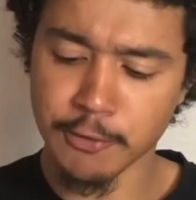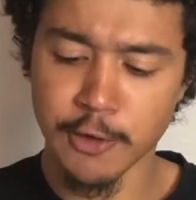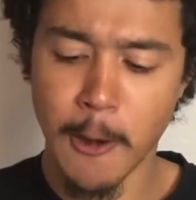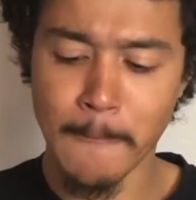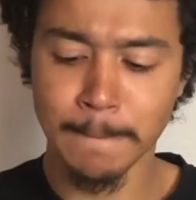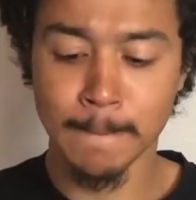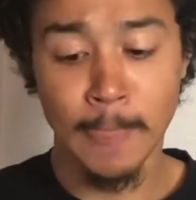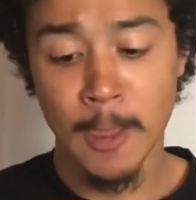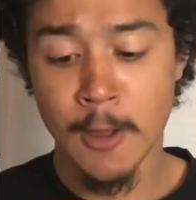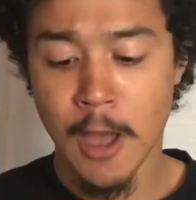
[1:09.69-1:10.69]
so
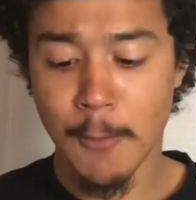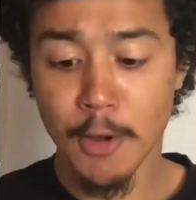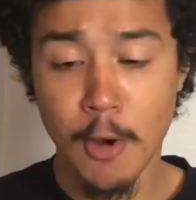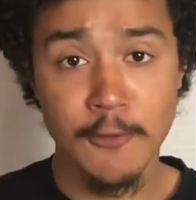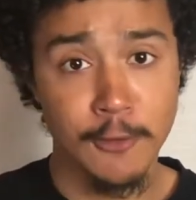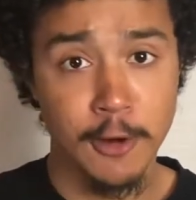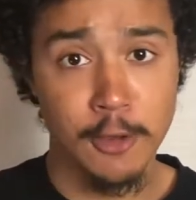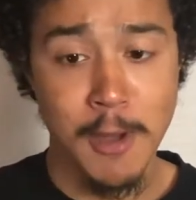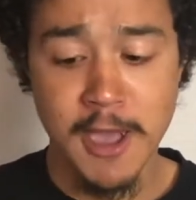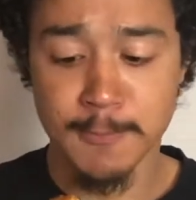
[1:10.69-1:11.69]
I'm gonna go in for another
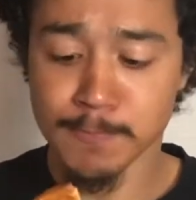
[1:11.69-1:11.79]
bite.